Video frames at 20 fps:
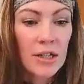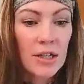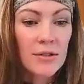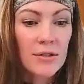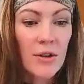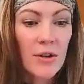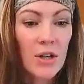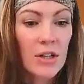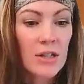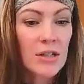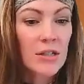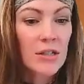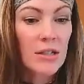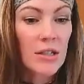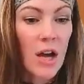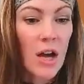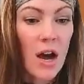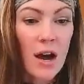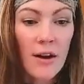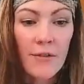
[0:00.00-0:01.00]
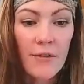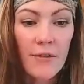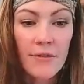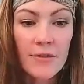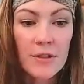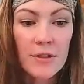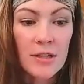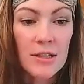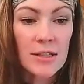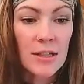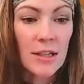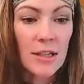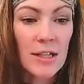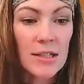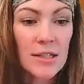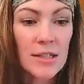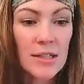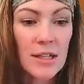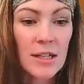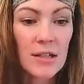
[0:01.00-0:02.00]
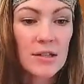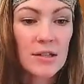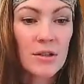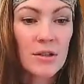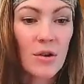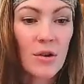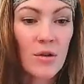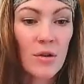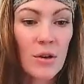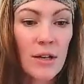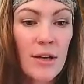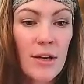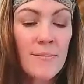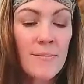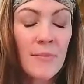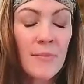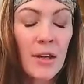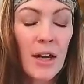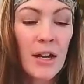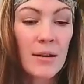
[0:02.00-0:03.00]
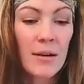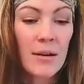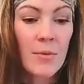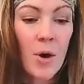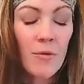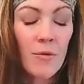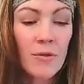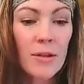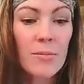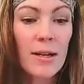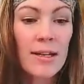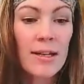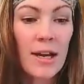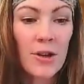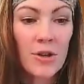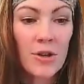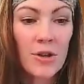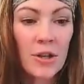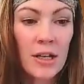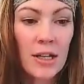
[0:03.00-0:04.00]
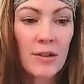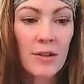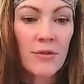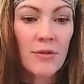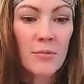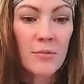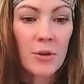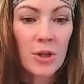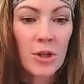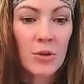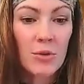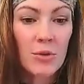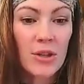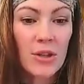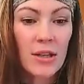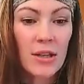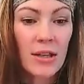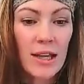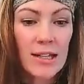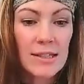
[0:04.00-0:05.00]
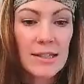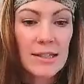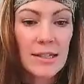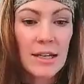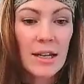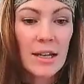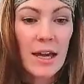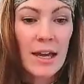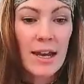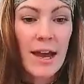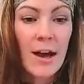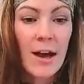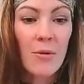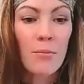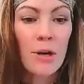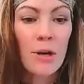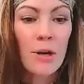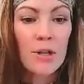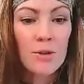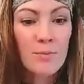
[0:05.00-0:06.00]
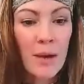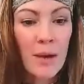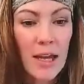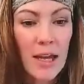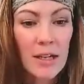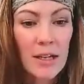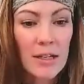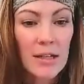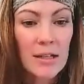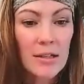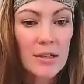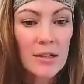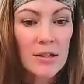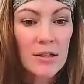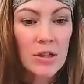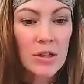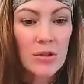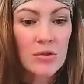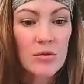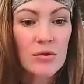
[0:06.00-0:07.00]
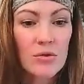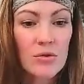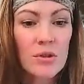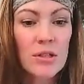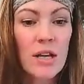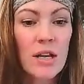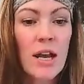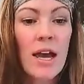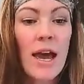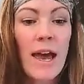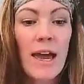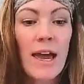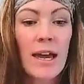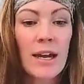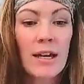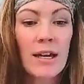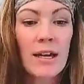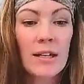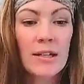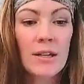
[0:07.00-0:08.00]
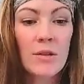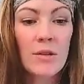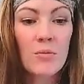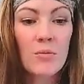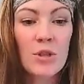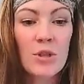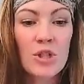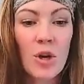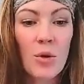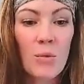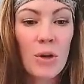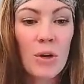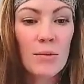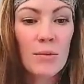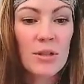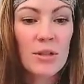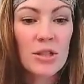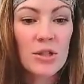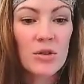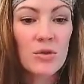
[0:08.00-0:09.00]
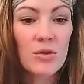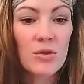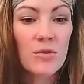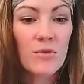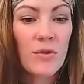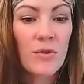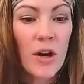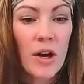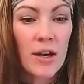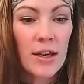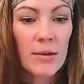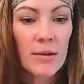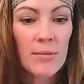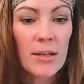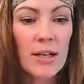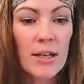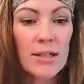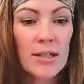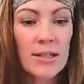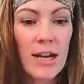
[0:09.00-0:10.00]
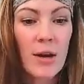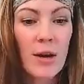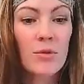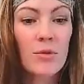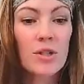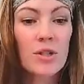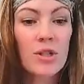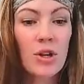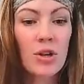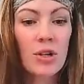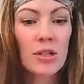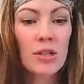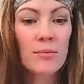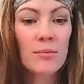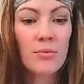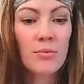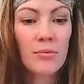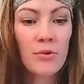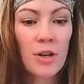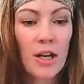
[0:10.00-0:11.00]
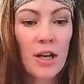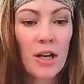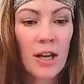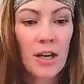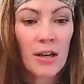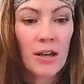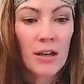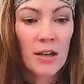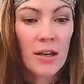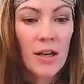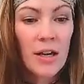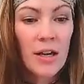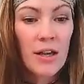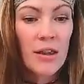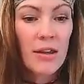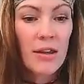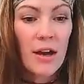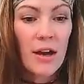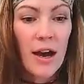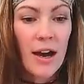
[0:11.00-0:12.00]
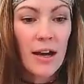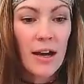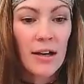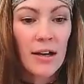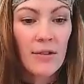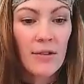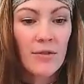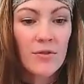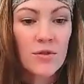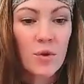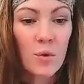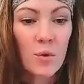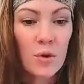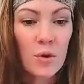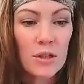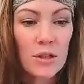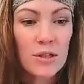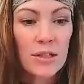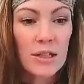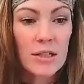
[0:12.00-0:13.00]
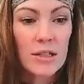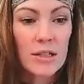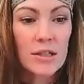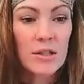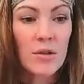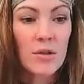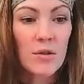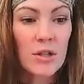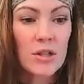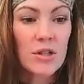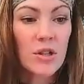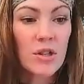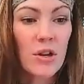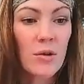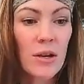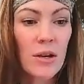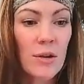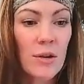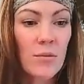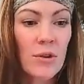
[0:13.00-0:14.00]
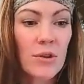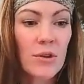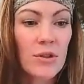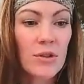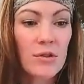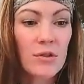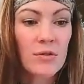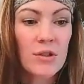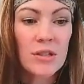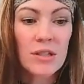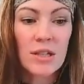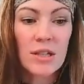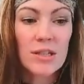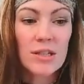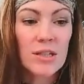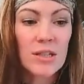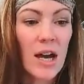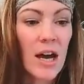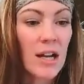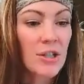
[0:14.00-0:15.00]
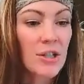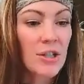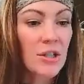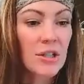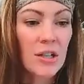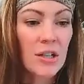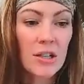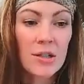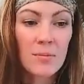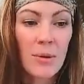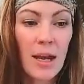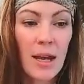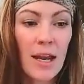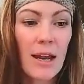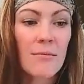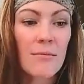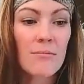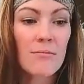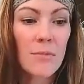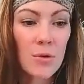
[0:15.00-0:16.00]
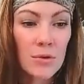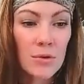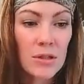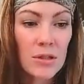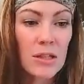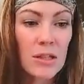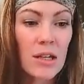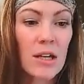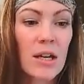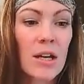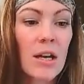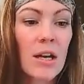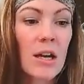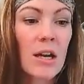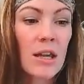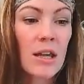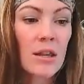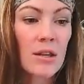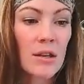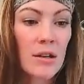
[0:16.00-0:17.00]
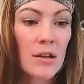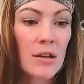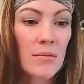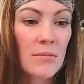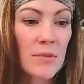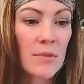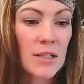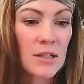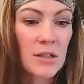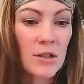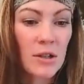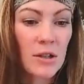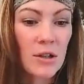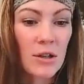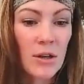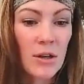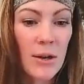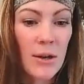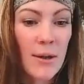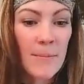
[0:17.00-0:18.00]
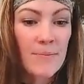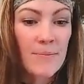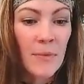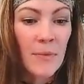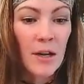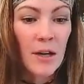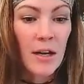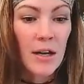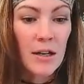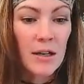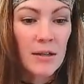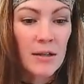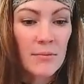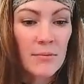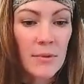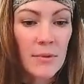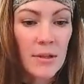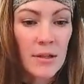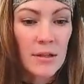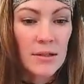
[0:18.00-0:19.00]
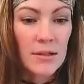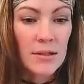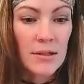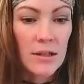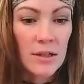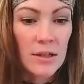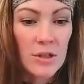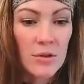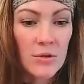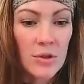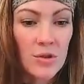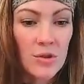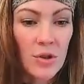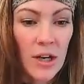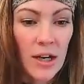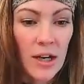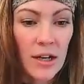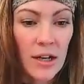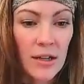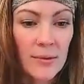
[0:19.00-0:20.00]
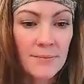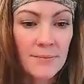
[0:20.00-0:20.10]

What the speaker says: It's very soft, this glazing. So hopefully by now you're getting familiar with the glazing and how much paint is used. And we don't want to be too foggy because now we're starting to bring the eye towards us. So let's go in with just a touch of paint, and mostly the mister is going to do the trick.